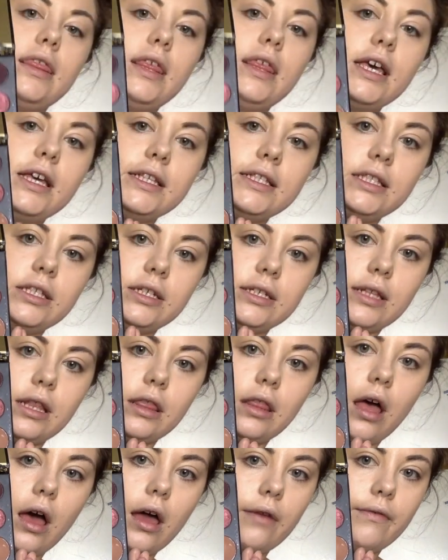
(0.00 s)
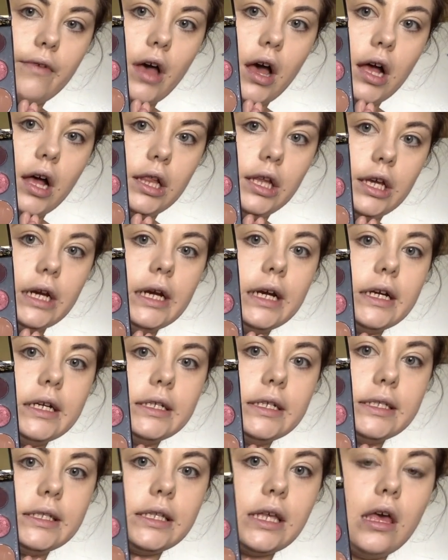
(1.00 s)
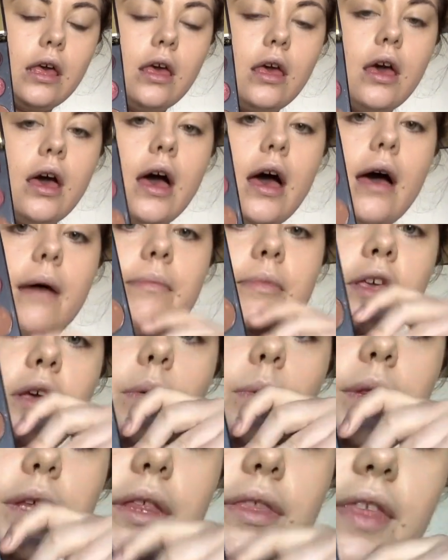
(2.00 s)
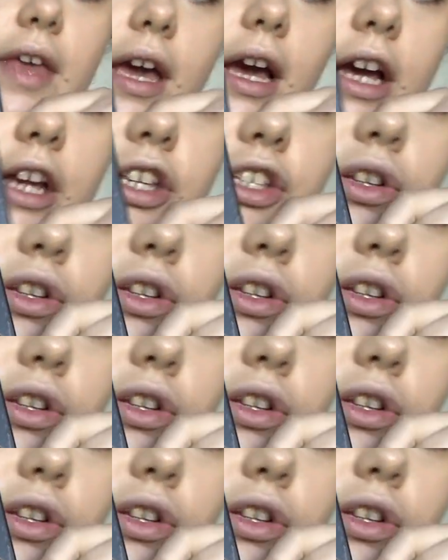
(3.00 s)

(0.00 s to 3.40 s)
this. There's a lot of colors. The only thing I